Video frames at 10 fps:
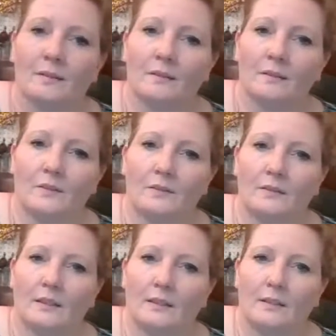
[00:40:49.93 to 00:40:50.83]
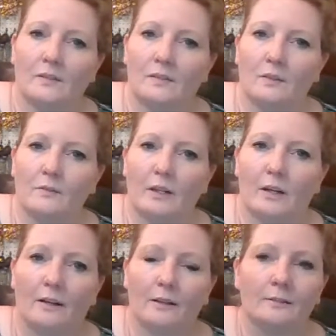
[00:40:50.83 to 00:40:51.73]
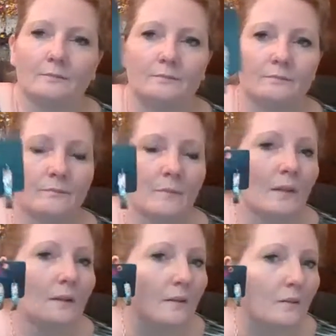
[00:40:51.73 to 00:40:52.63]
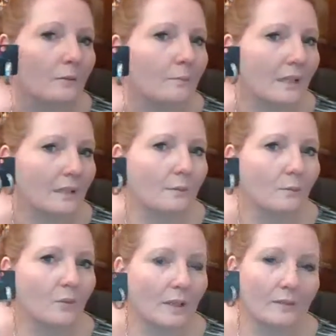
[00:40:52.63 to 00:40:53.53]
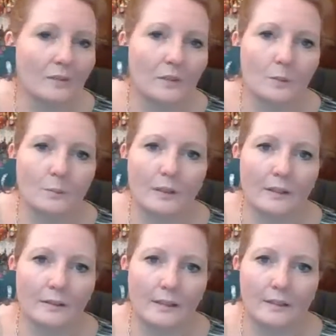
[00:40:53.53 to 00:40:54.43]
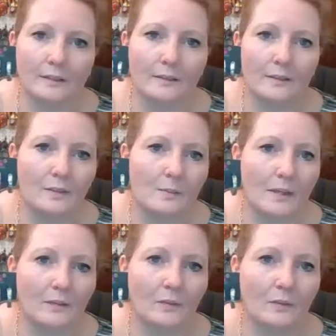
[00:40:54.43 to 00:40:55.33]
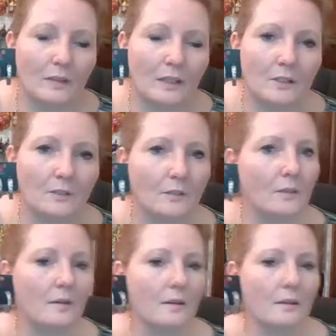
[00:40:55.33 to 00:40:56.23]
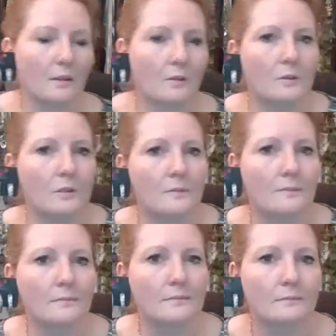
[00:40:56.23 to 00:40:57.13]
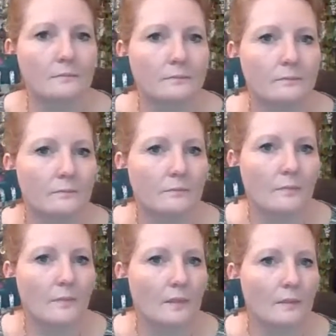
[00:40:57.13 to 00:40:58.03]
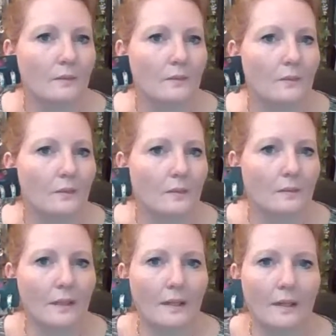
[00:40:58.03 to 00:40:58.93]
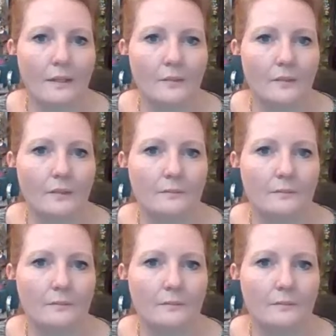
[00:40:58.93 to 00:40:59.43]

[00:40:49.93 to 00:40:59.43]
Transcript: This is in a silver color. These are a medium-sized hoop, kind of like the Glitzy by association, so they're not huge. This is the size.